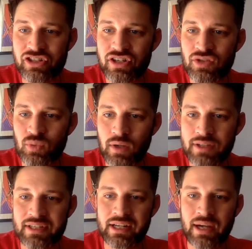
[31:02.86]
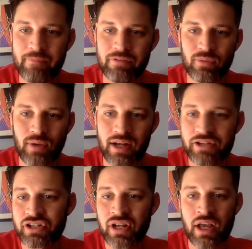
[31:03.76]
they just want a comfort
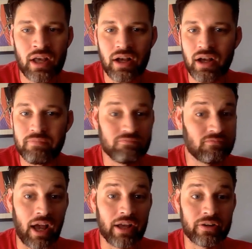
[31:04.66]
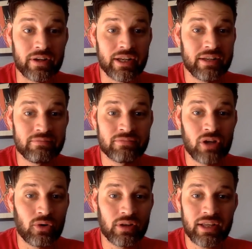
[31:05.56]
watch?" Mm. I agree
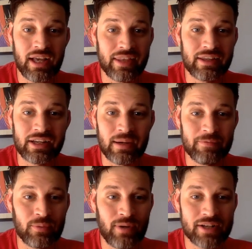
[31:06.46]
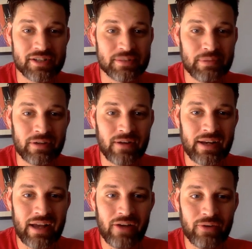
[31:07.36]
totally. I think comfort watch is big
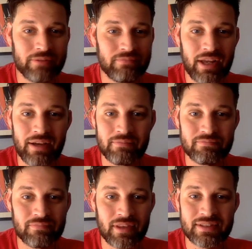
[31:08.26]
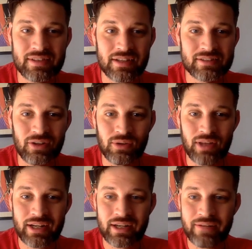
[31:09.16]
right now, and yeah, this, there's a whole lot of